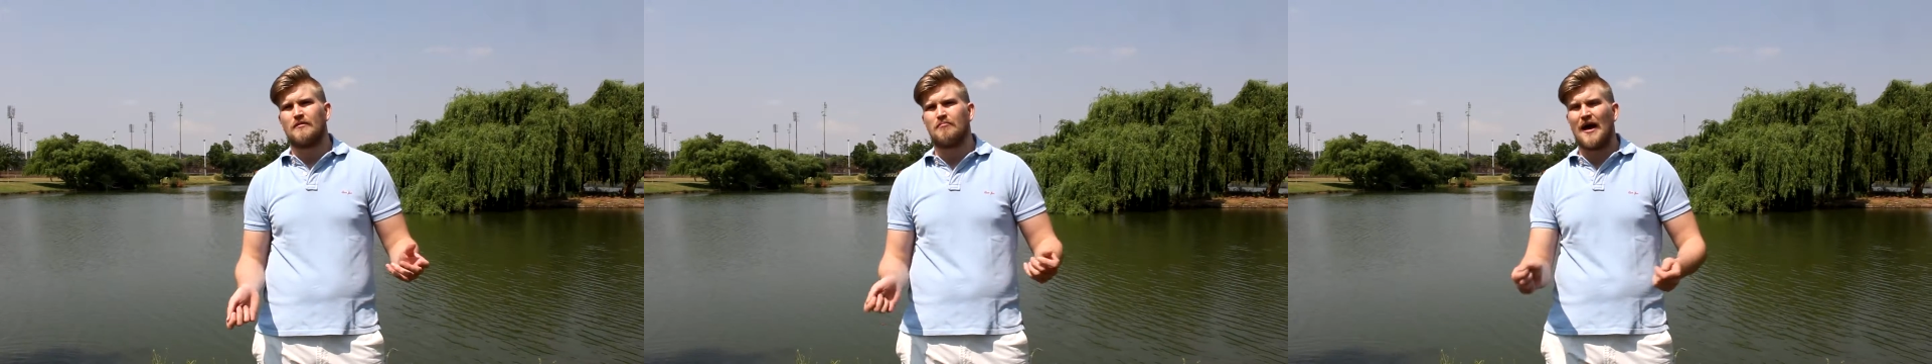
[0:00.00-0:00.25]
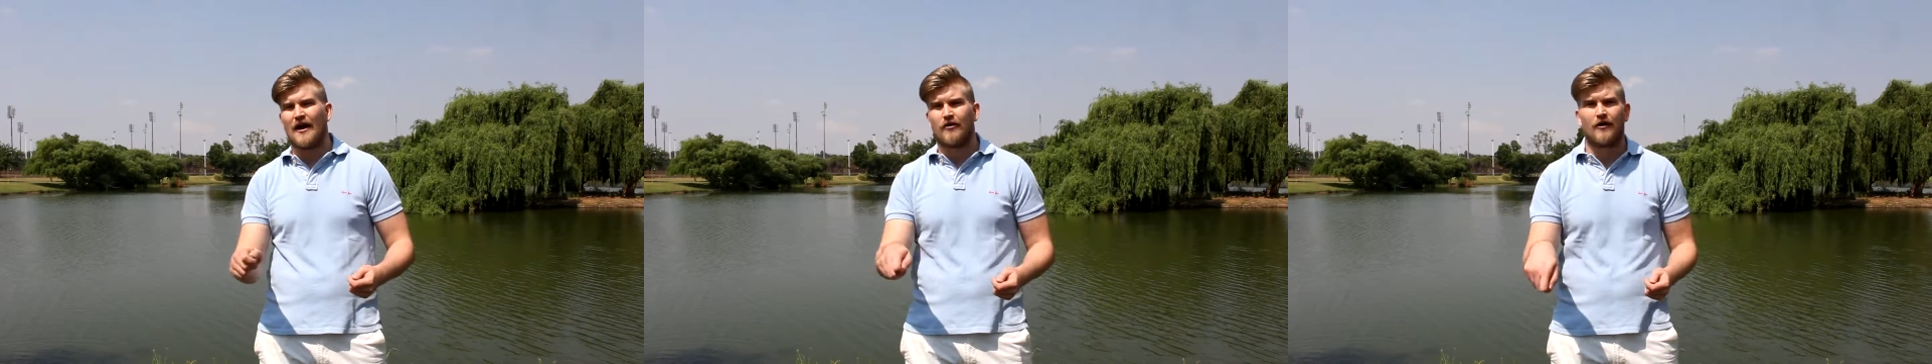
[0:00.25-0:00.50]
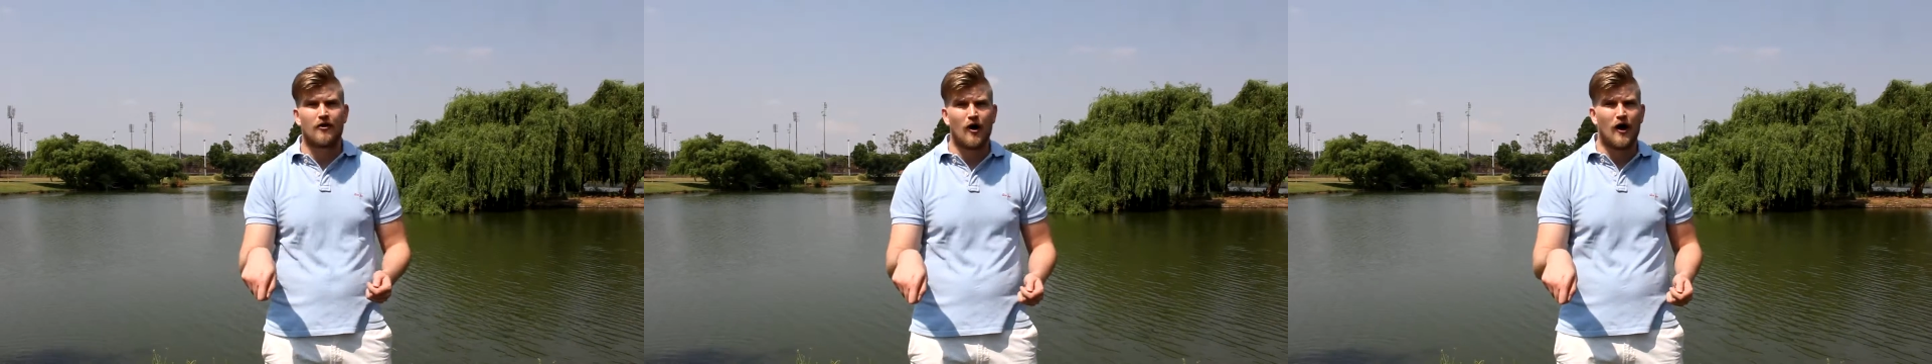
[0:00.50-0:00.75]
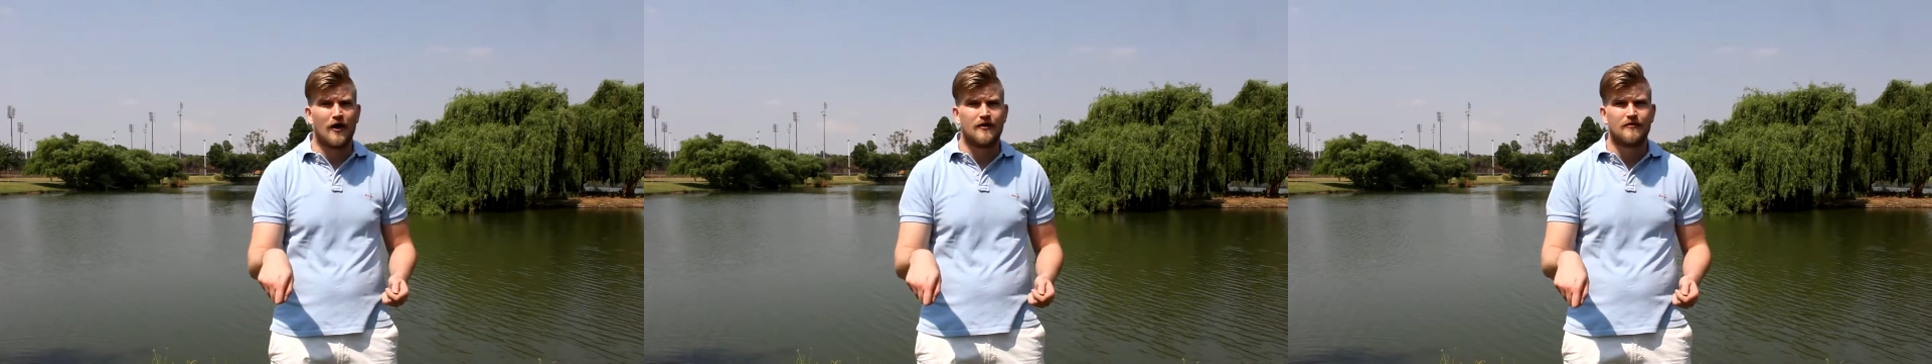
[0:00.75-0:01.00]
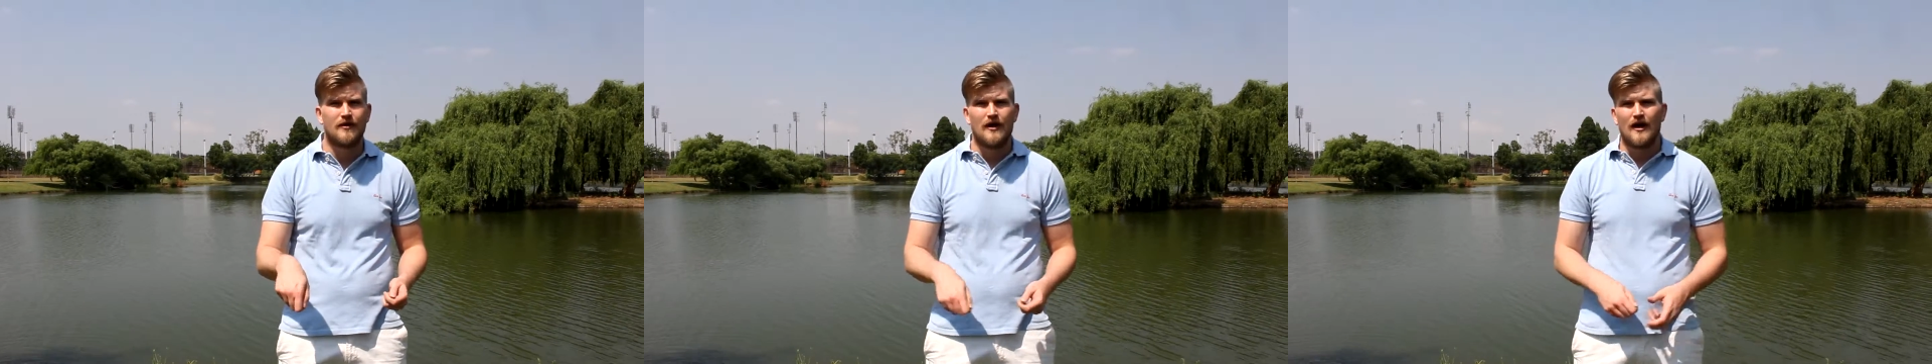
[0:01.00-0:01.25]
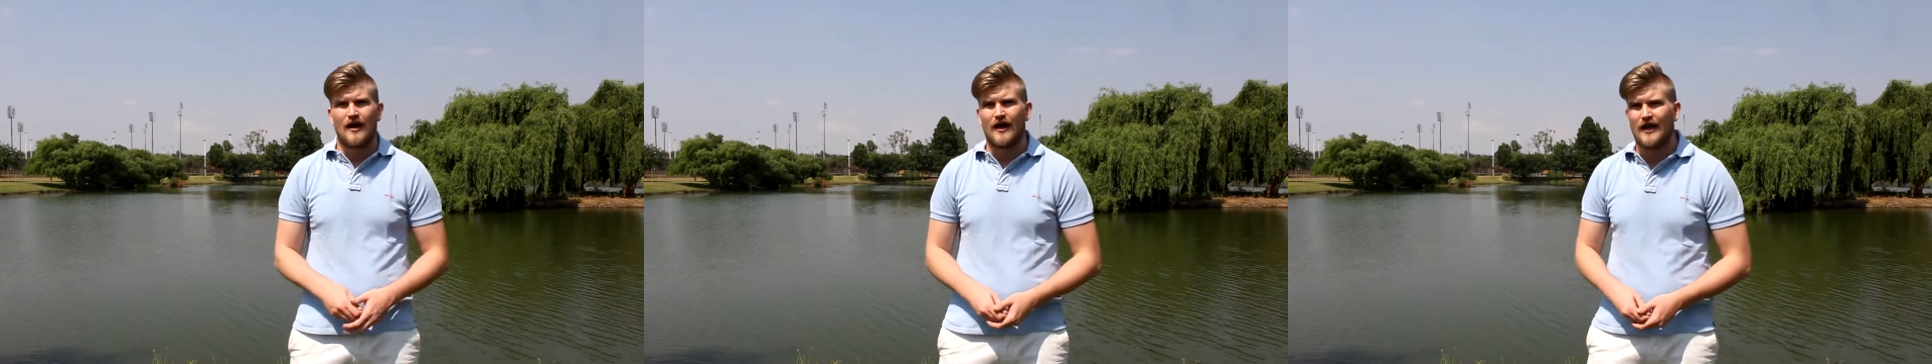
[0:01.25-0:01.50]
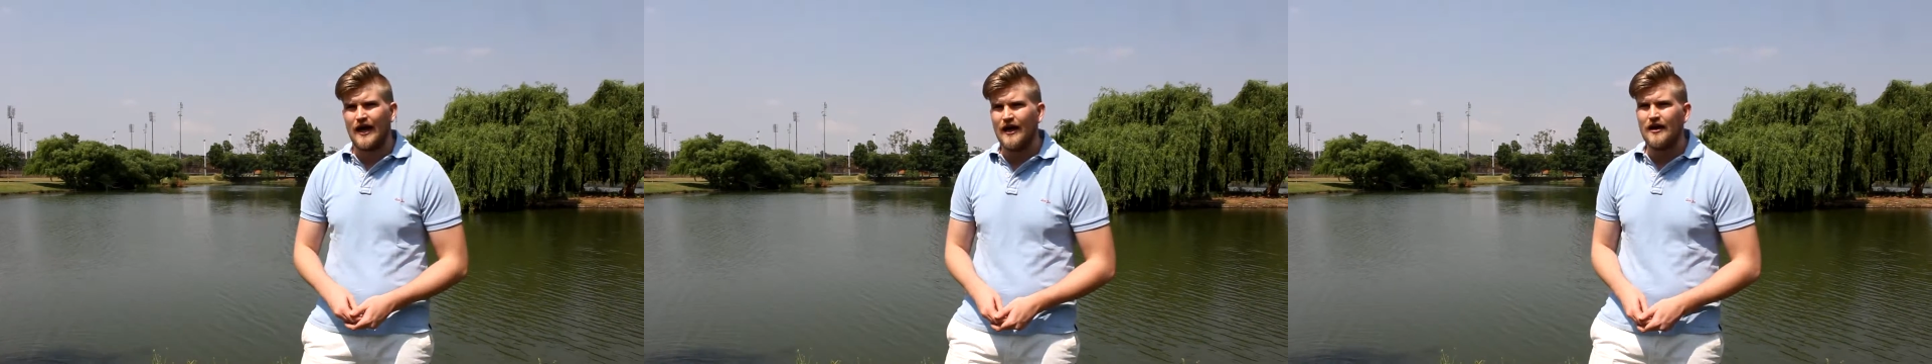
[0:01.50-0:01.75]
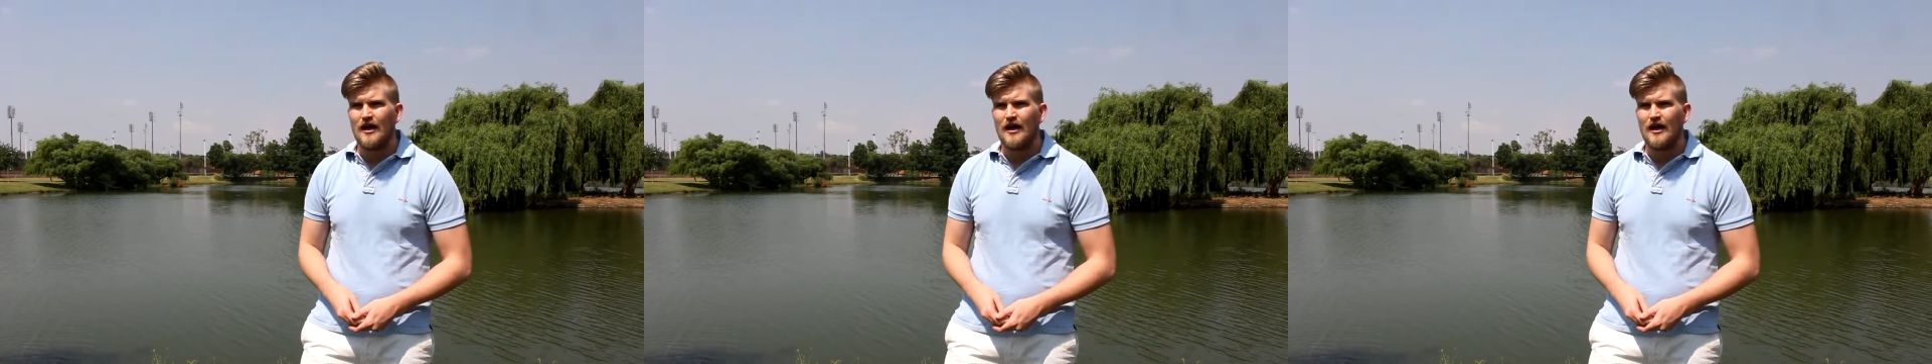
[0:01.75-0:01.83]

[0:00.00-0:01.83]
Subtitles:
macro card, okay?